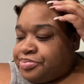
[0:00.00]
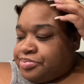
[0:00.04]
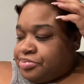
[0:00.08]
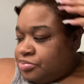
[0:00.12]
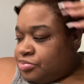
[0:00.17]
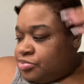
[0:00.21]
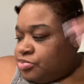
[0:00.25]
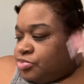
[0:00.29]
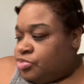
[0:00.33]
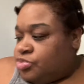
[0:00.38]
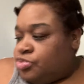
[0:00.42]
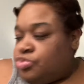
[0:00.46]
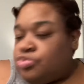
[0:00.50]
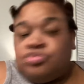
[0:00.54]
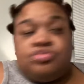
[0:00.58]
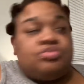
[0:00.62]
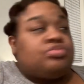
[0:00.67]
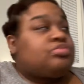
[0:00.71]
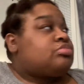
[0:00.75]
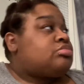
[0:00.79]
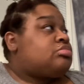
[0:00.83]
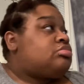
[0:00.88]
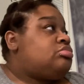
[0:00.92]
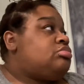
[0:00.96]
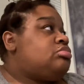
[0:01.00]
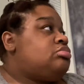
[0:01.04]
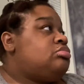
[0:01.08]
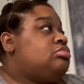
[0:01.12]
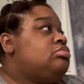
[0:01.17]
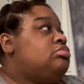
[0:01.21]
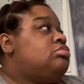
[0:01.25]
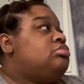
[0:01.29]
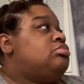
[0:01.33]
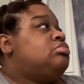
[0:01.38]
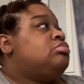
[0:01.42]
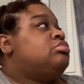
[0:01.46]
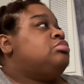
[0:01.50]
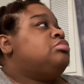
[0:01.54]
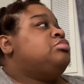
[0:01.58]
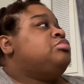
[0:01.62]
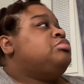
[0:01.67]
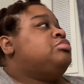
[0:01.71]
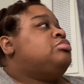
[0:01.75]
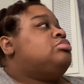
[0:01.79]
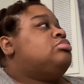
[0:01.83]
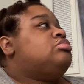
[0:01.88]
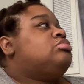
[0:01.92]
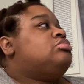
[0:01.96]

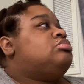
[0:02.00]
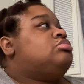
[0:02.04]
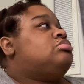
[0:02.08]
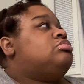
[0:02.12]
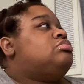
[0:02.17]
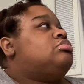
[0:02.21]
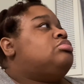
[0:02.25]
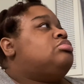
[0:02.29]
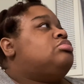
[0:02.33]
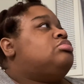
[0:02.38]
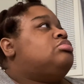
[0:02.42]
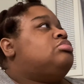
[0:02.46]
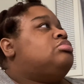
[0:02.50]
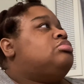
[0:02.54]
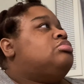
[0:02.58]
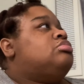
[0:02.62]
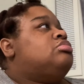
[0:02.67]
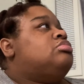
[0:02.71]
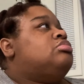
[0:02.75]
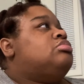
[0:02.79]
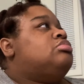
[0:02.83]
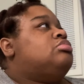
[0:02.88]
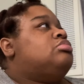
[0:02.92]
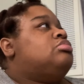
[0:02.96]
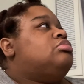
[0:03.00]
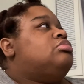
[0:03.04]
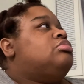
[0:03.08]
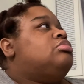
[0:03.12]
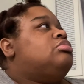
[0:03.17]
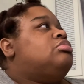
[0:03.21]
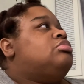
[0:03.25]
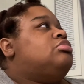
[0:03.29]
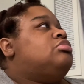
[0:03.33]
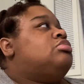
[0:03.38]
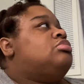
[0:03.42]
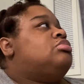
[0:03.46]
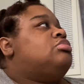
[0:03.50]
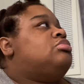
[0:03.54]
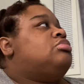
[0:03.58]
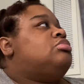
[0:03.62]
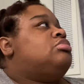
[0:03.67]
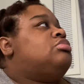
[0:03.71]
No one is speaking in this clip.